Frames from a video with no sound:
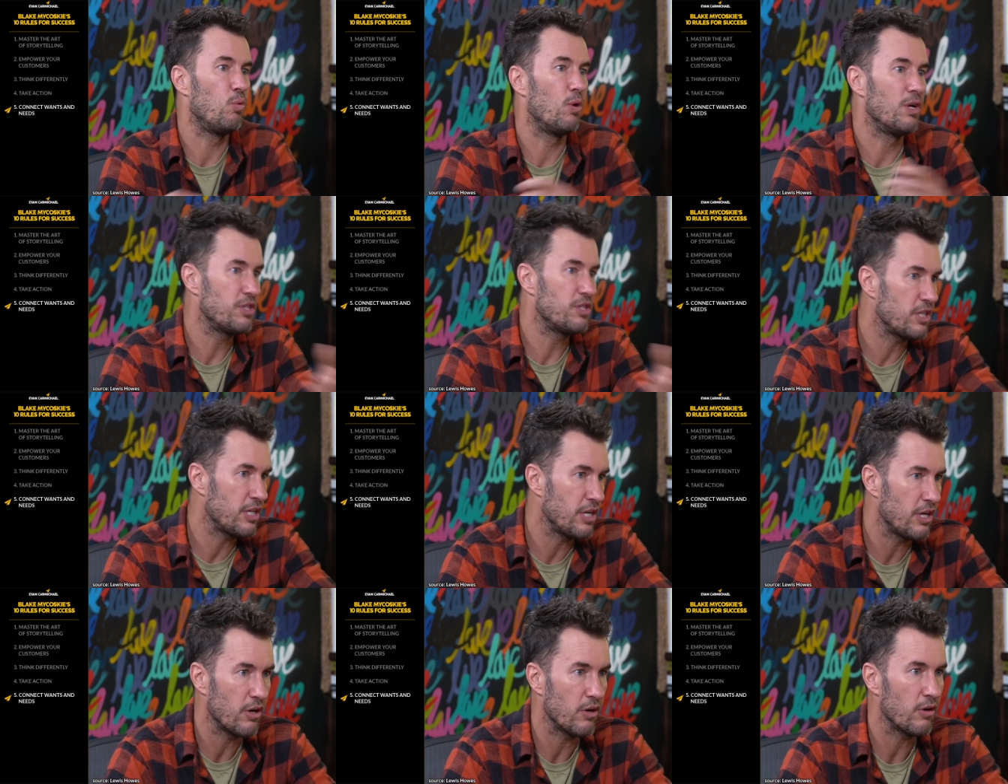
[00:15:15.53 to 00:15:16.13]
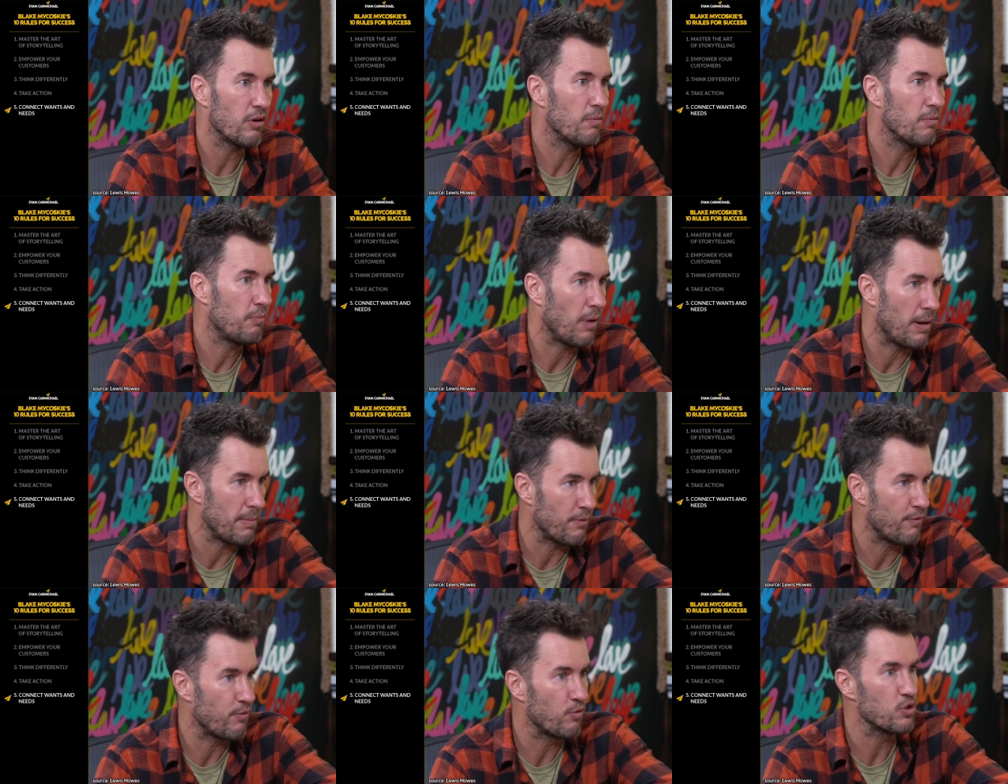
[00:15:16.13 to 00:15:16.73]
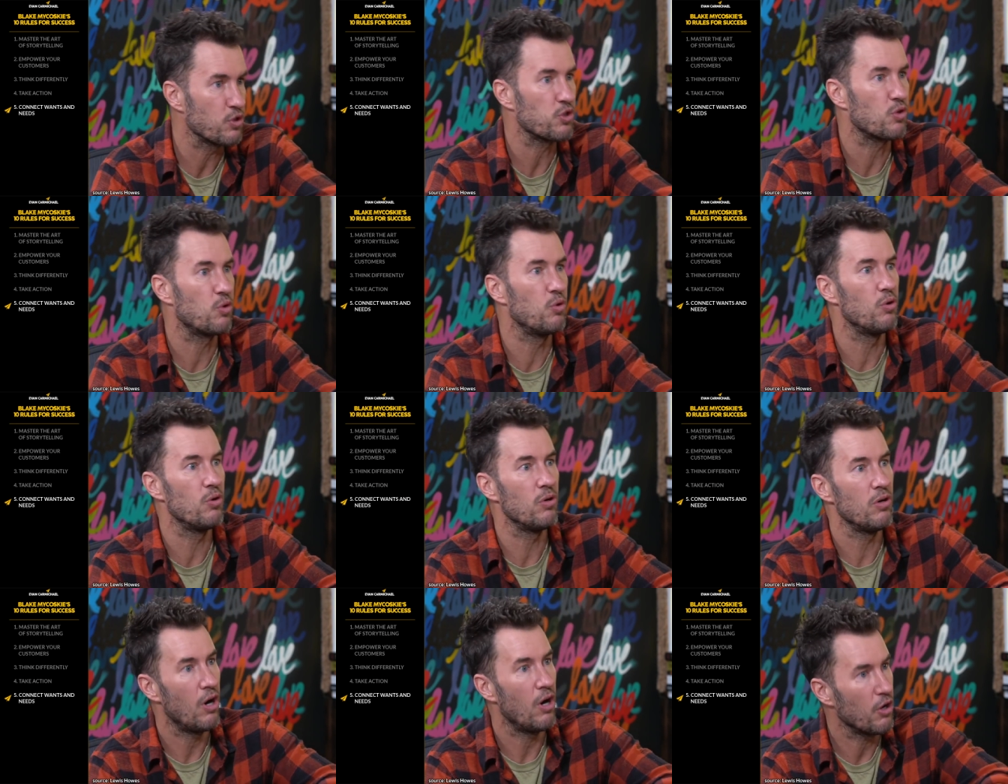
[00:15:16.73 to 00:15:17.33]
Once a year, right before
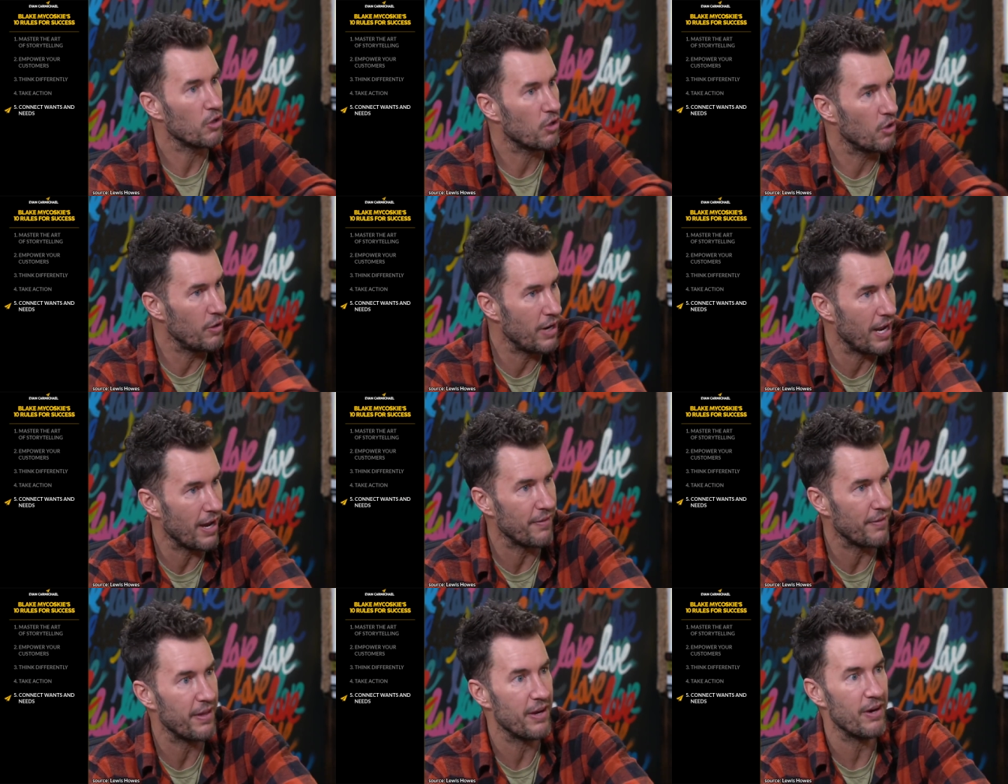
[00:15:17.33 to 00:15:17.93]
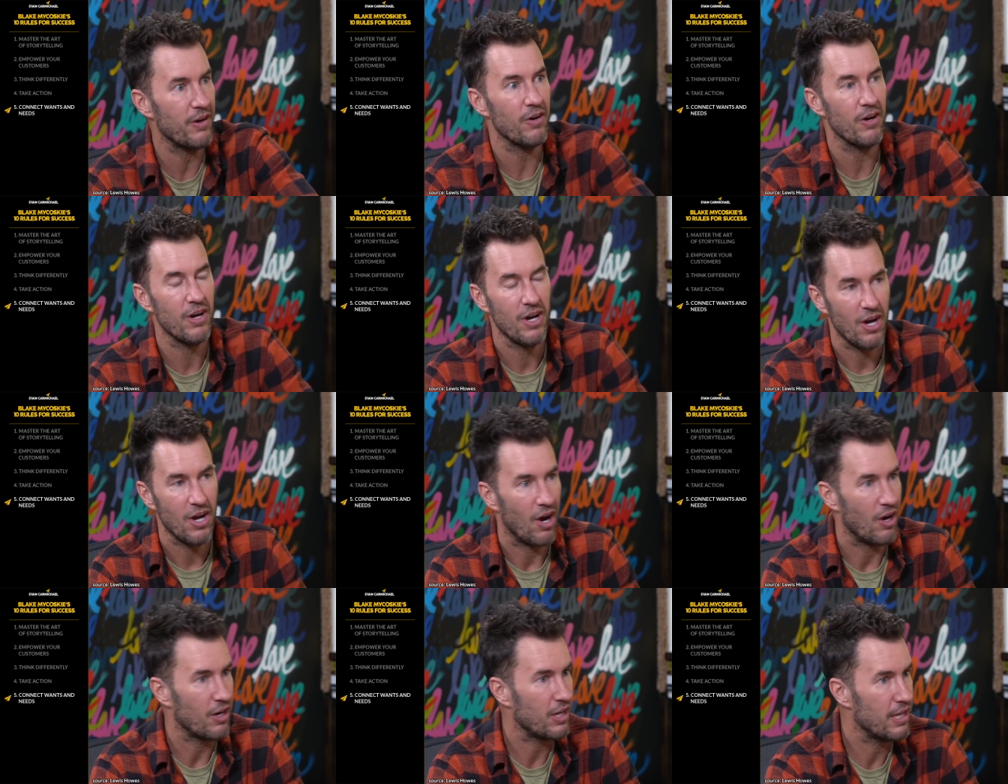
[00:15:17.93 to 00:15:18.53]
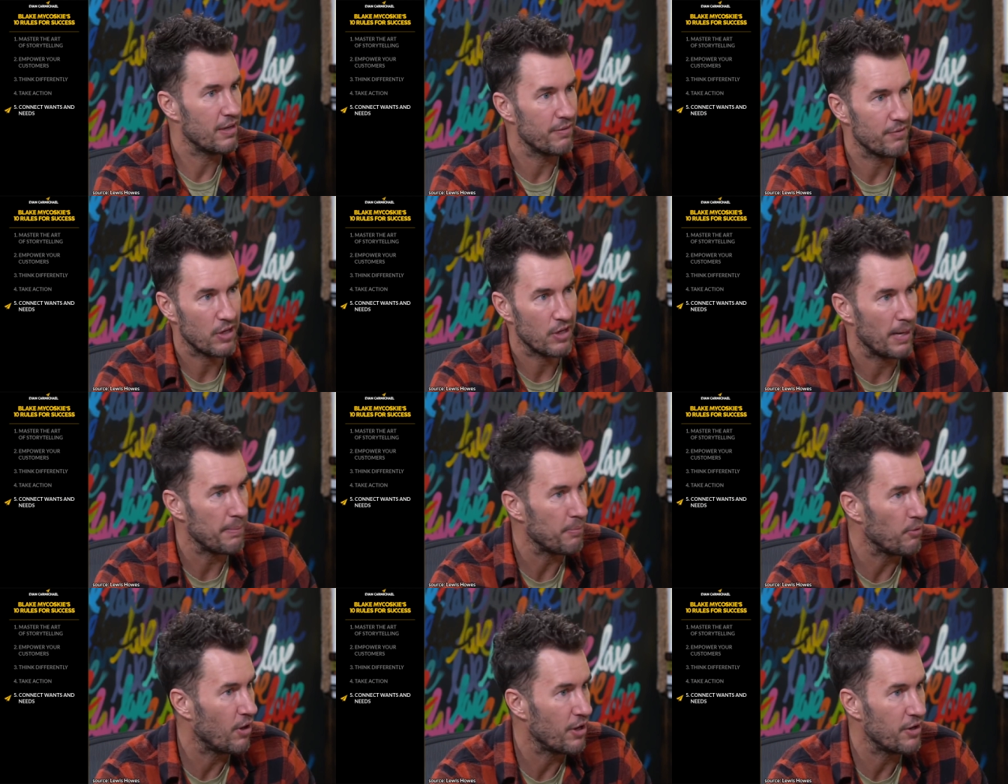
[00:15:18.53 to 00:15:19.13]
school, I'll go down there, I'll give a
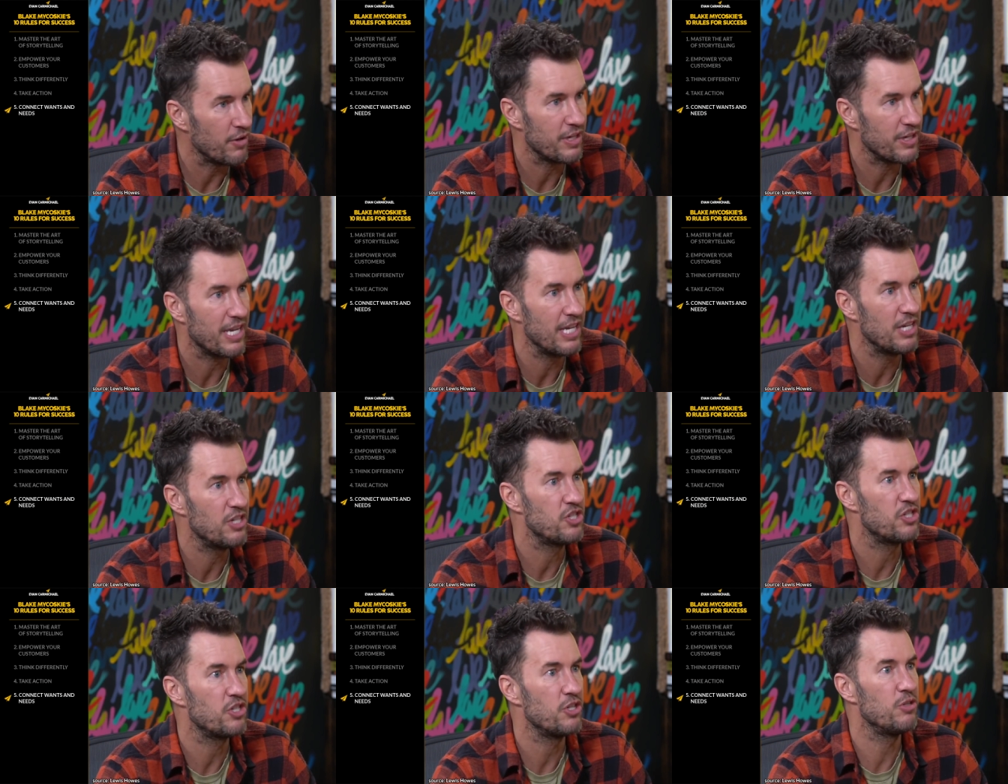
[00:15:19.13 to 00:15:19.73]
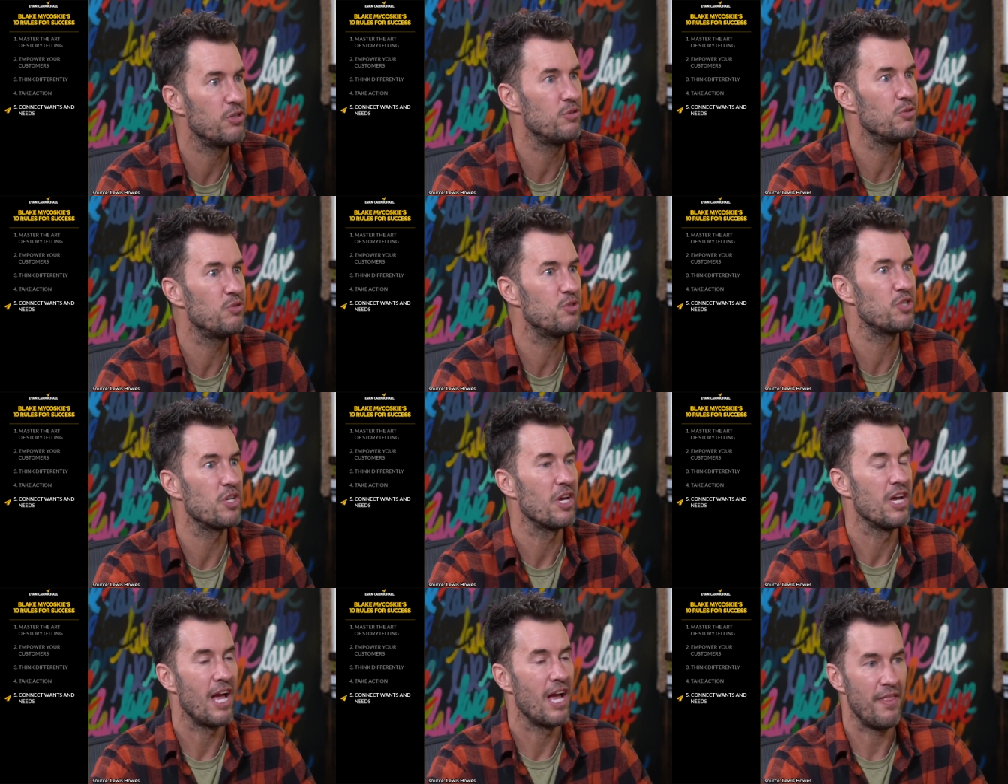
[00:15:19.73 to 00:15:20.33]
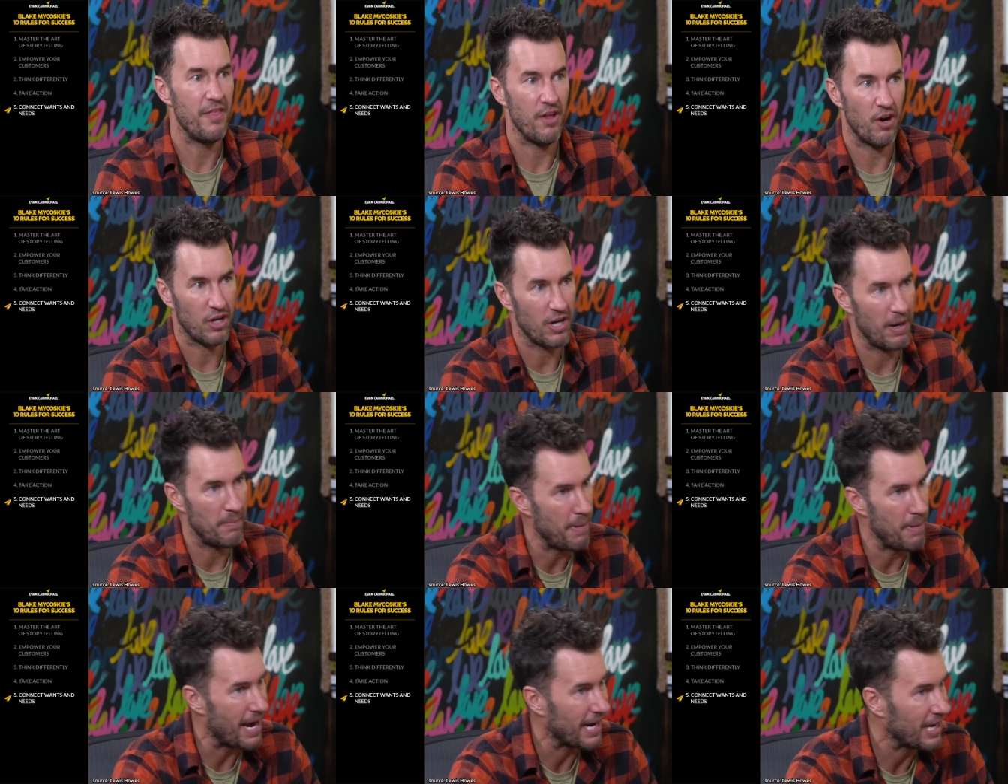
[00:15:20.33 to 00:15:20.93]
couple hundred kids shoes, and then I'll
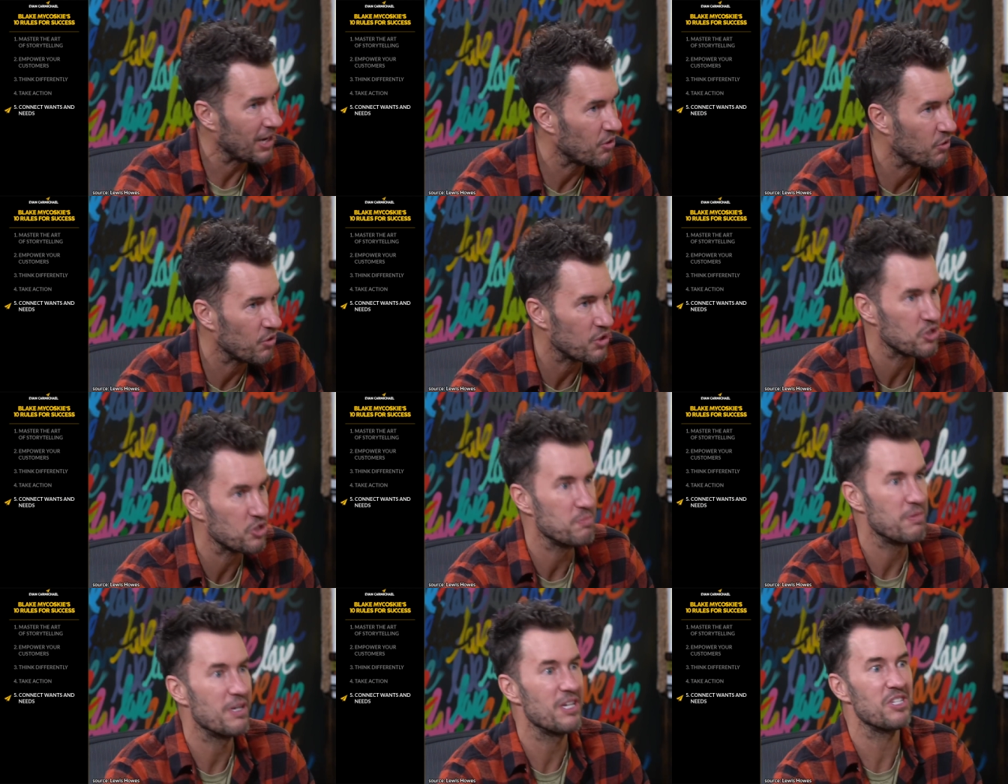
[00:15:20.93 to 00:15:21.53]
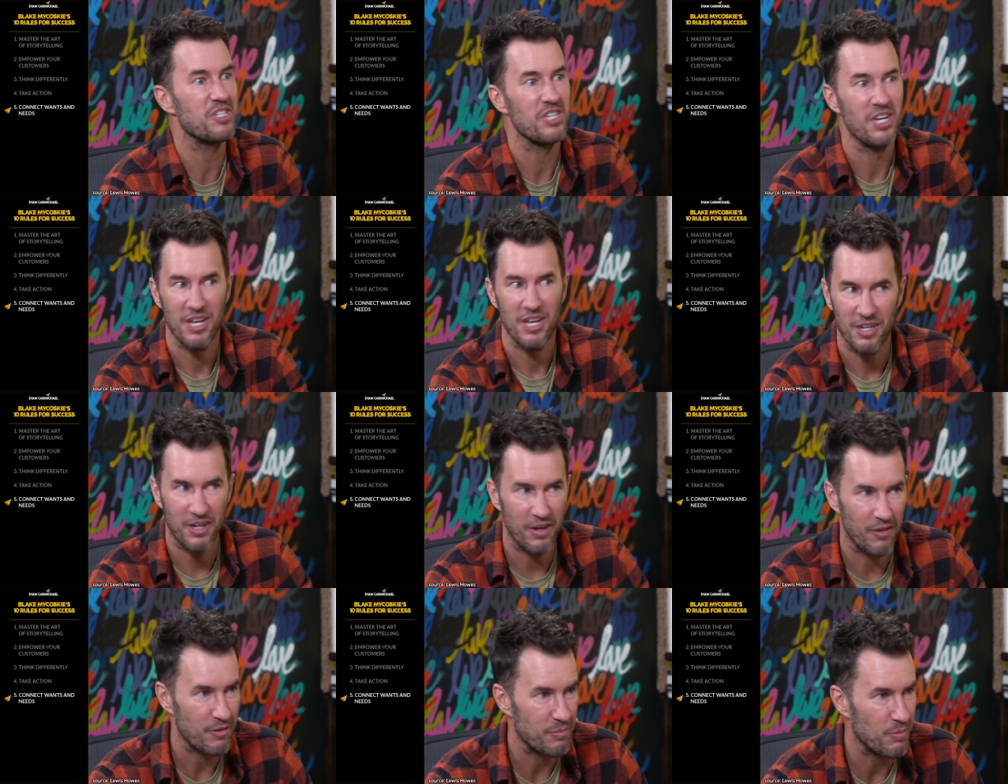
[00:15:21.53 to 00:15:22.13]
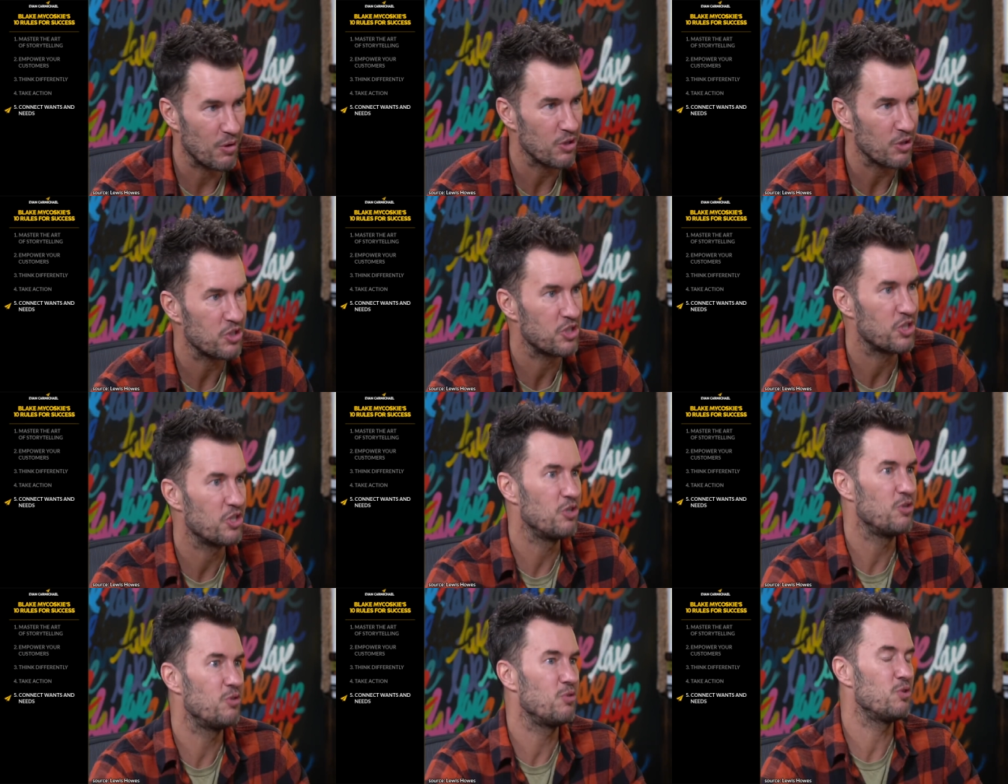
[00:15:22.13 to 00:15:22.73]
come back at Christmas, give them all
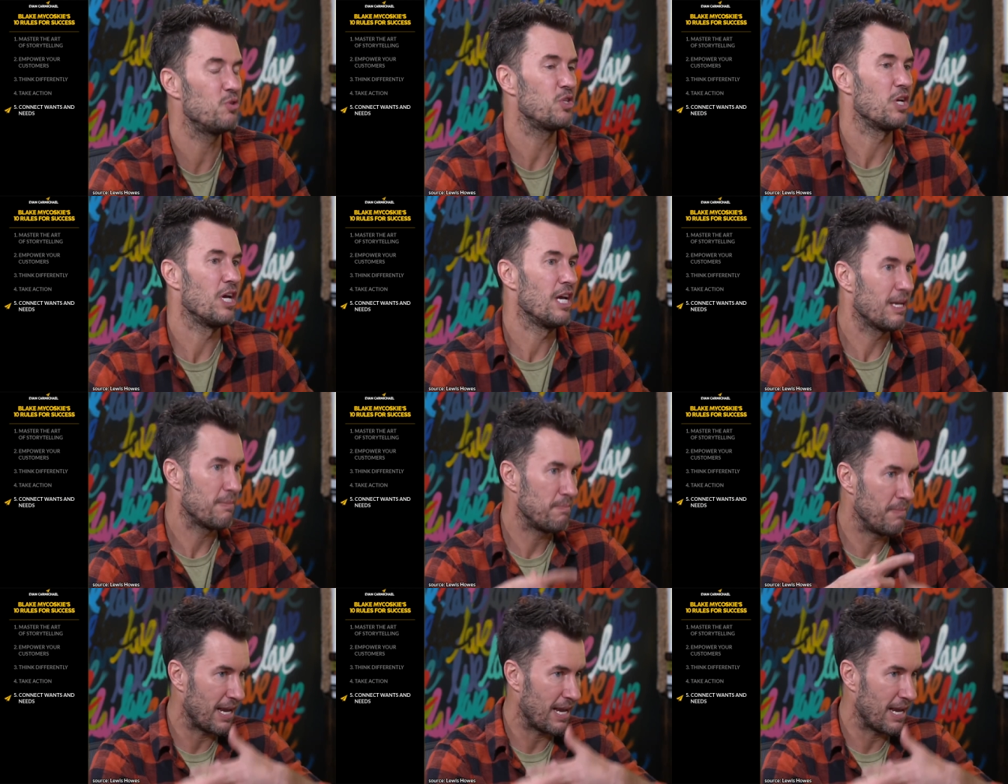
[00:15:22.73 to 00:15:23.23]
shoes,